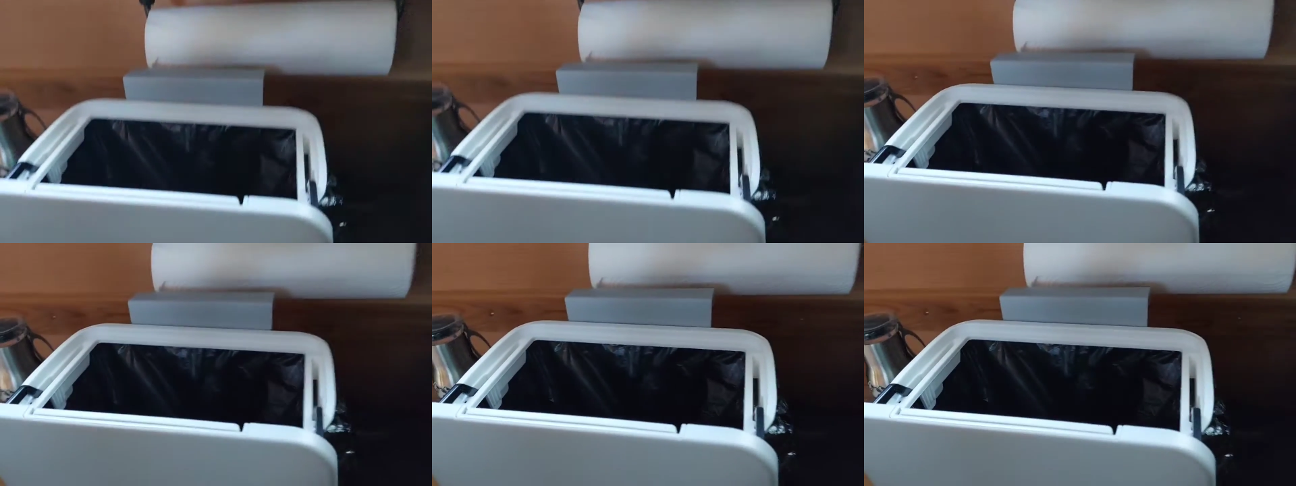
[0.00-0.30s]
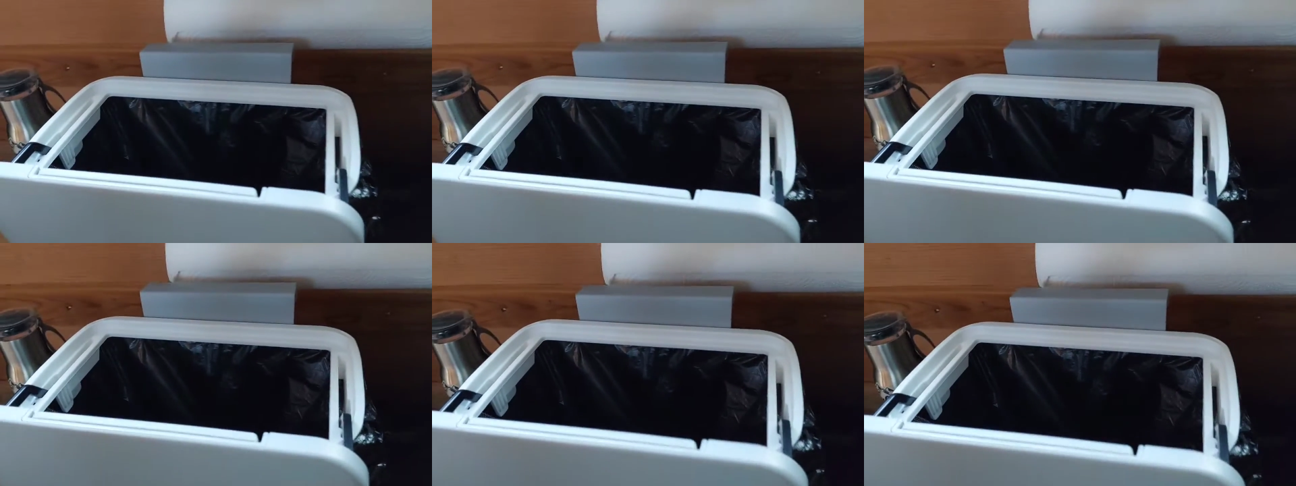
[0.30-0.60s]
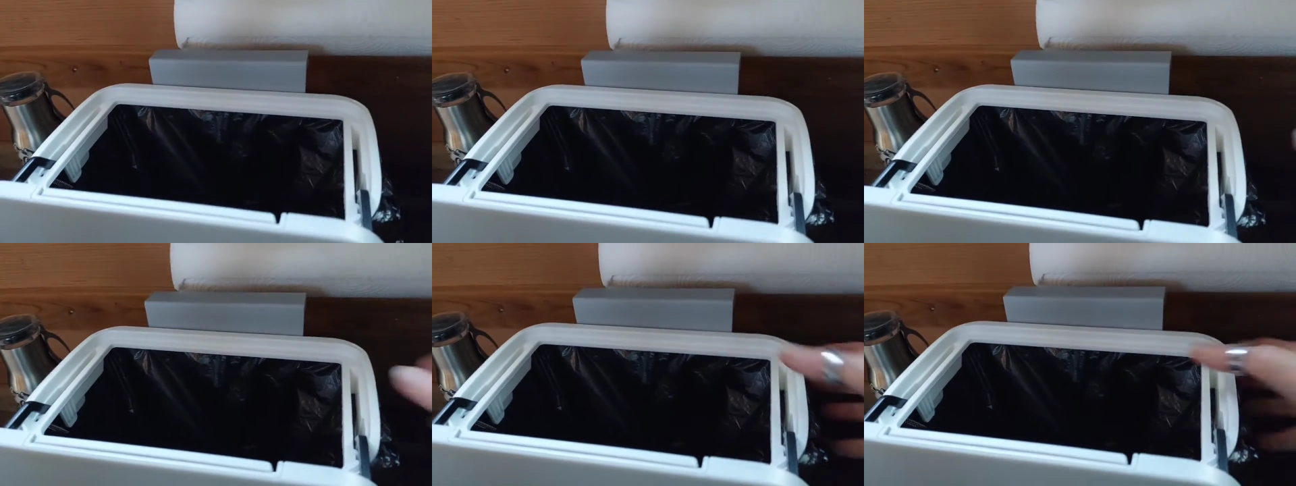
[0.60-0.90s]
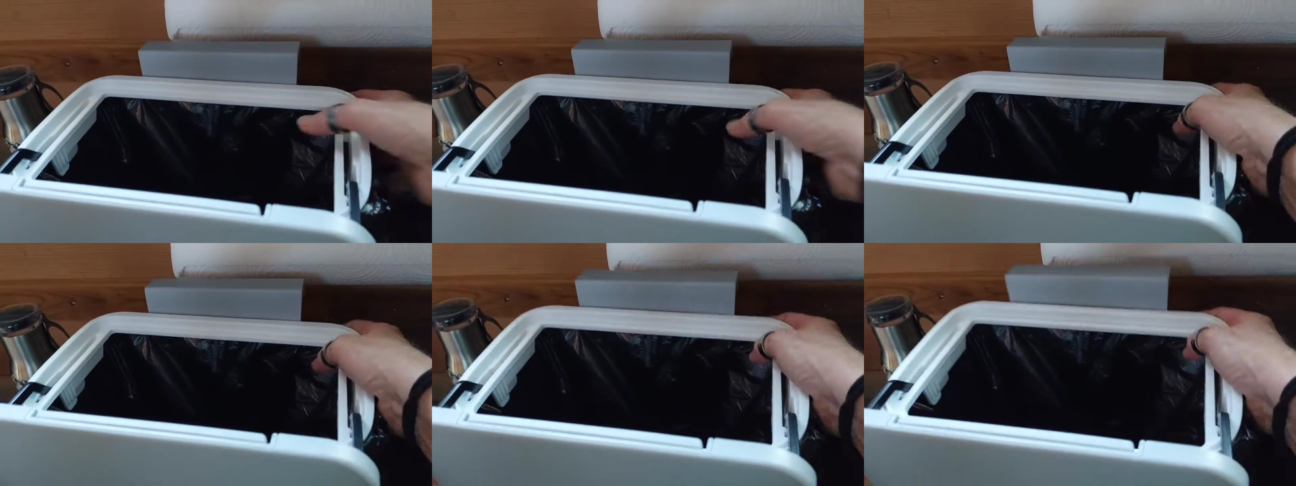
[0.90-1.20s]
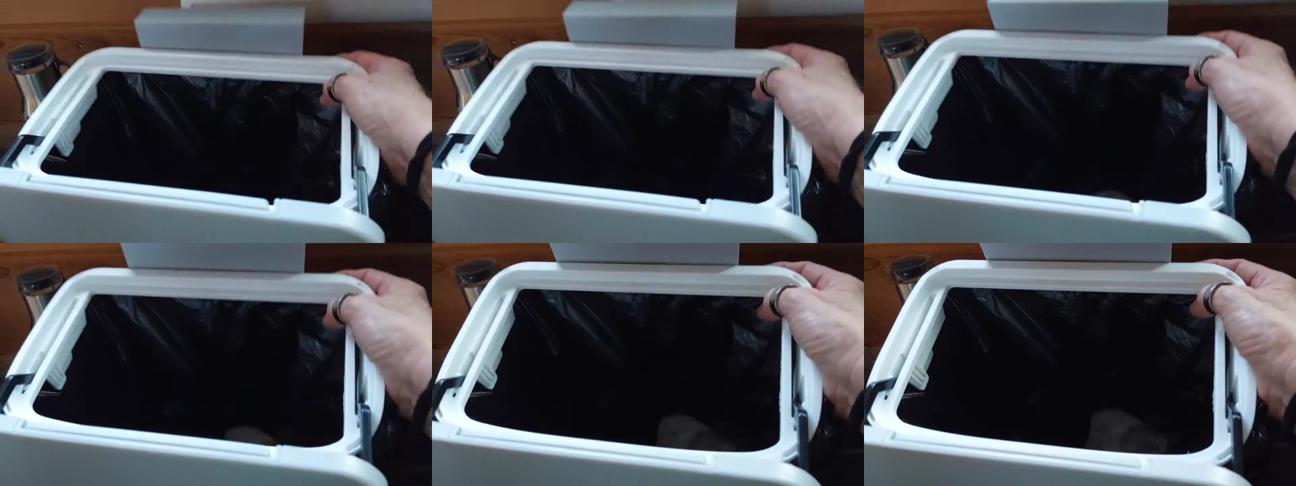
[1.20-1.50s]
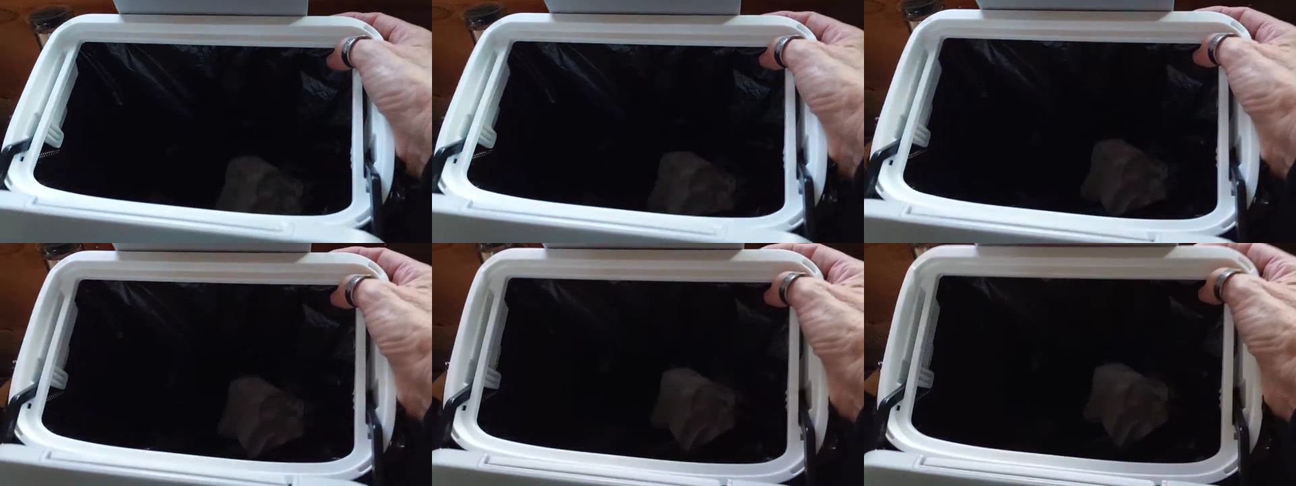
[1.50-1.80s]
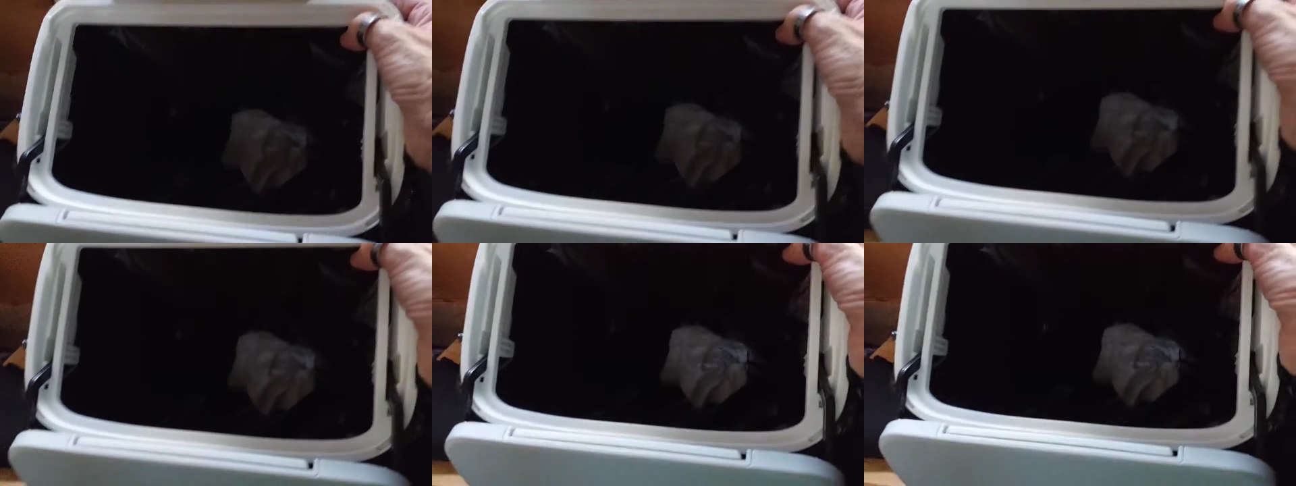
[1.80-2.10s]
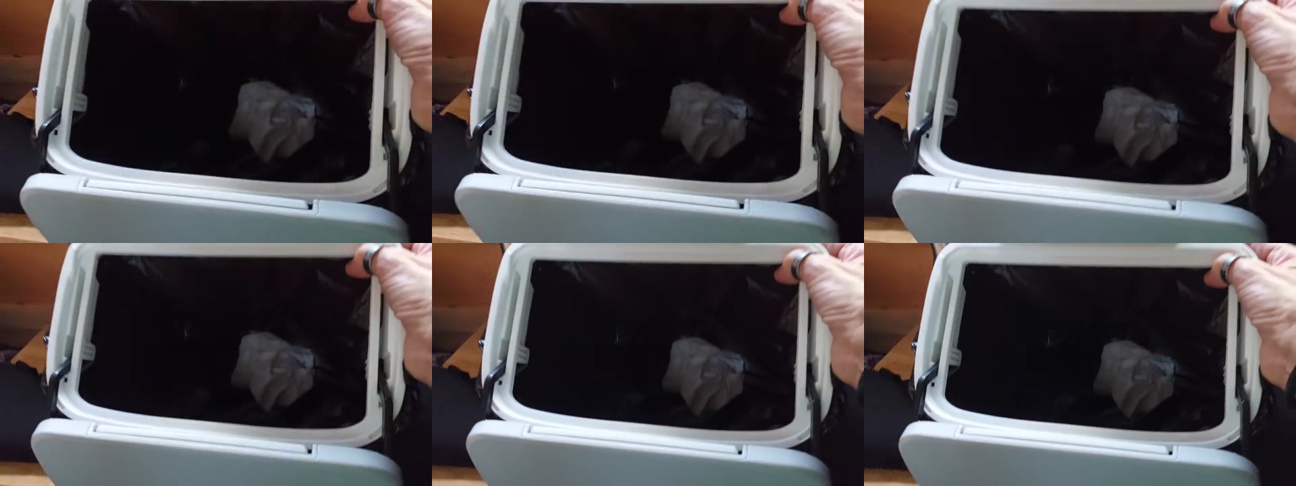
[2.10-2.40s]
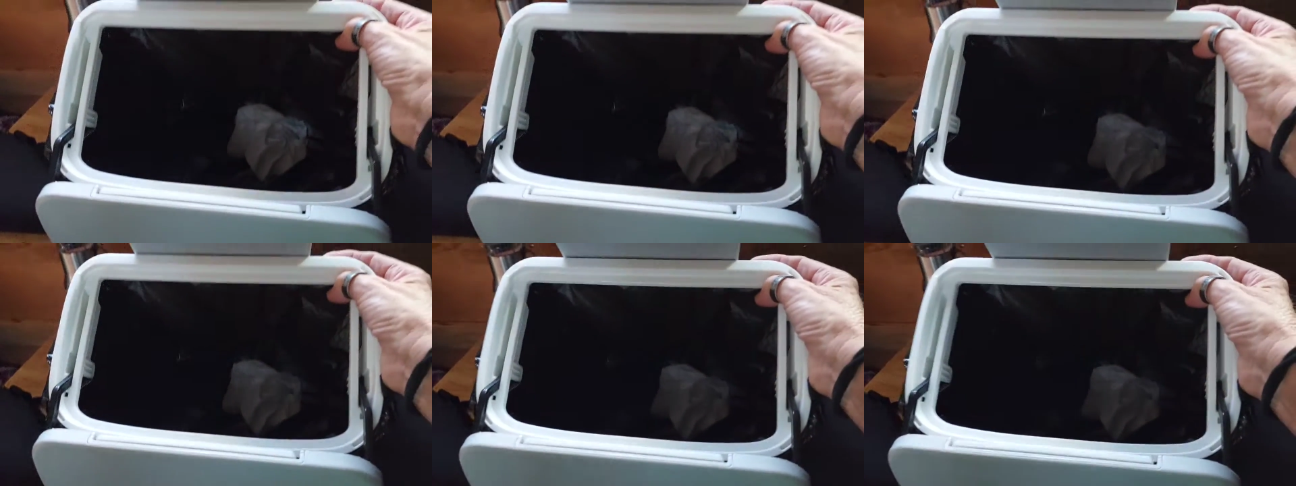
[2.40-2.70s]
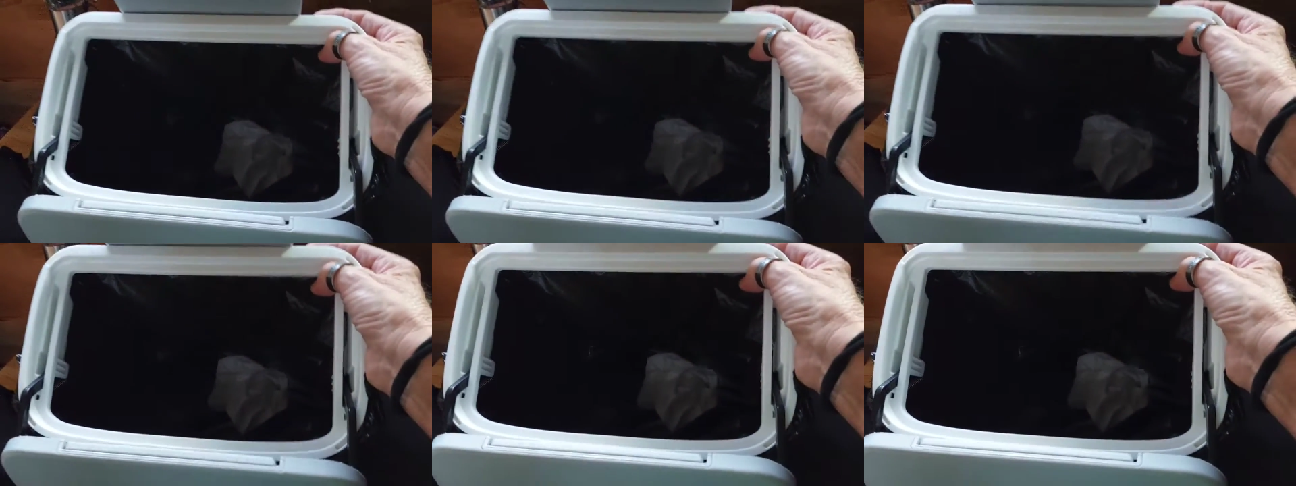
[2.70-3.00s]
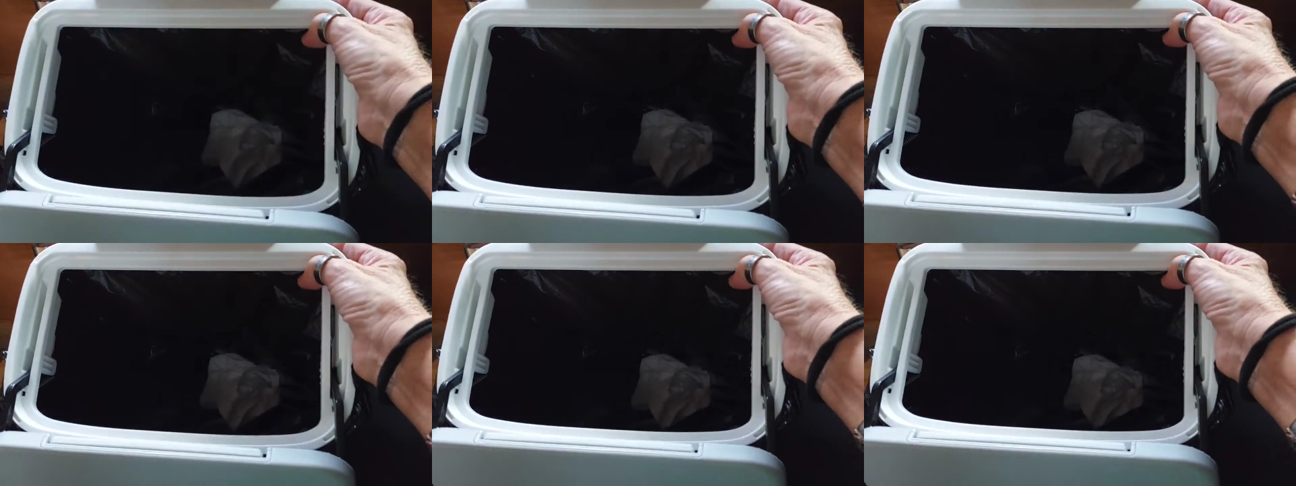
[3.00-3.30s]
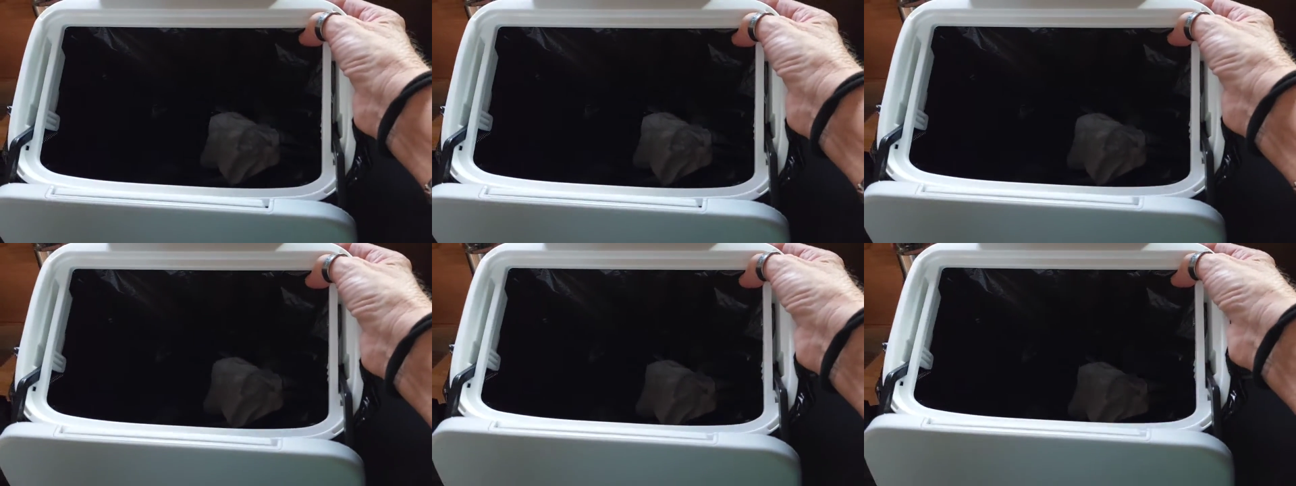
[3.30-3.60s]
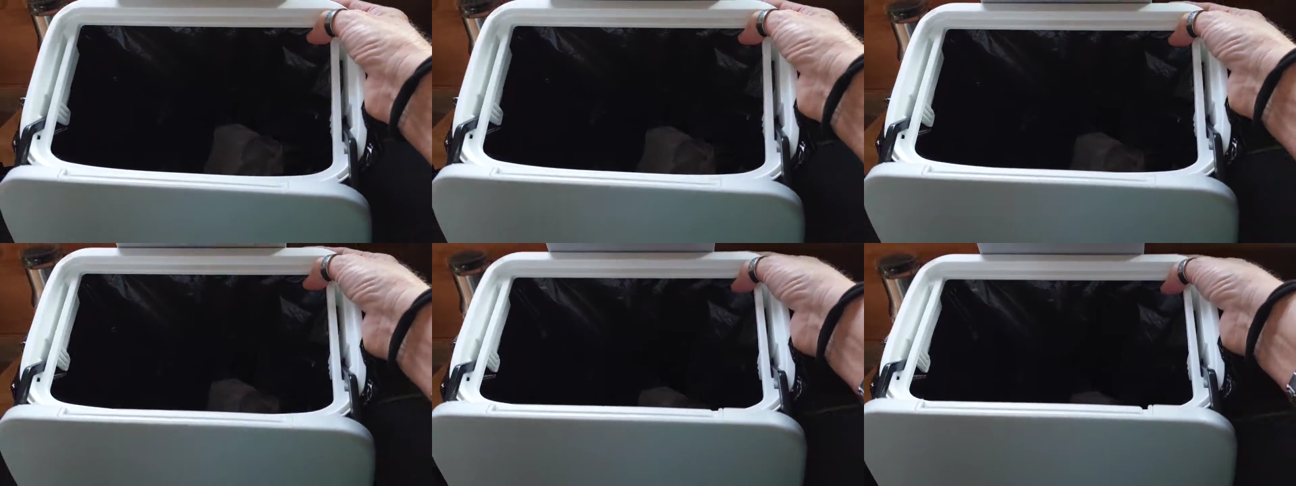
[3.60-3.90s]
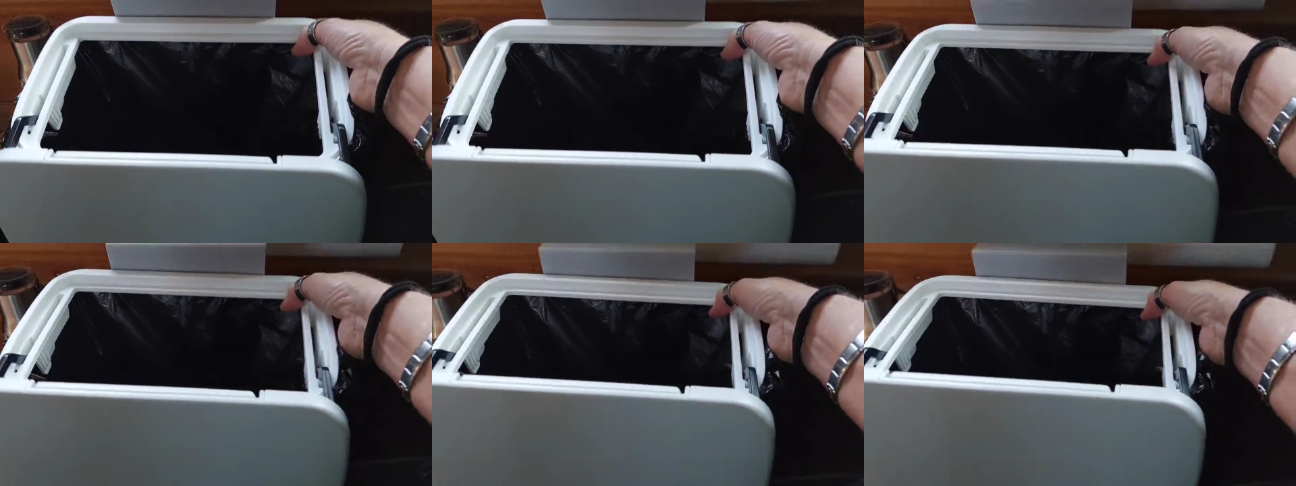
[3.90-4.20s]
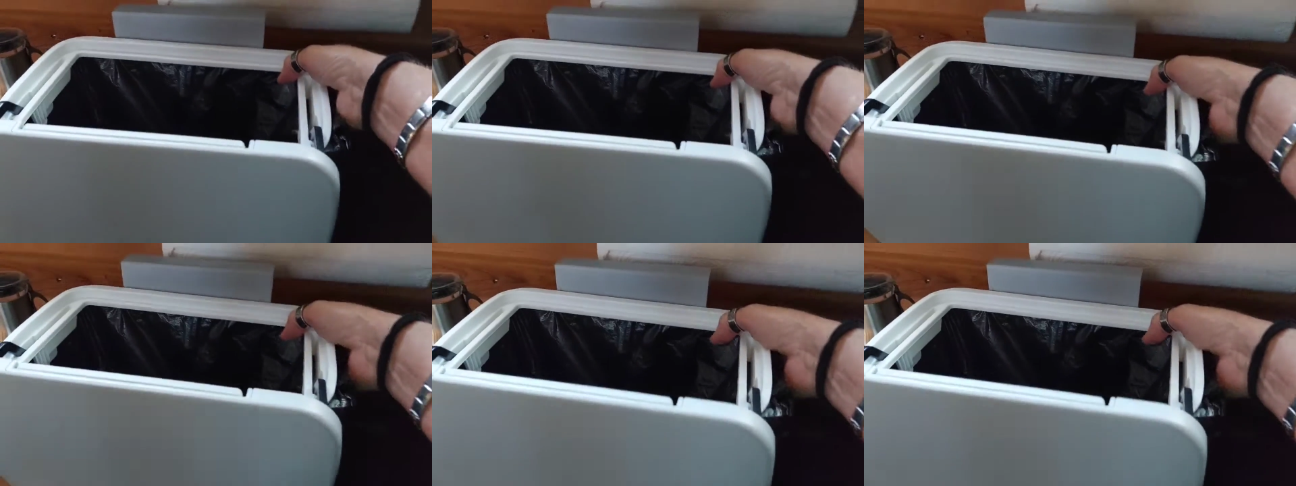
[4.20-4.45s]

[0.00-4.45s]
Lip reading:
Nobody's mouth can be seen.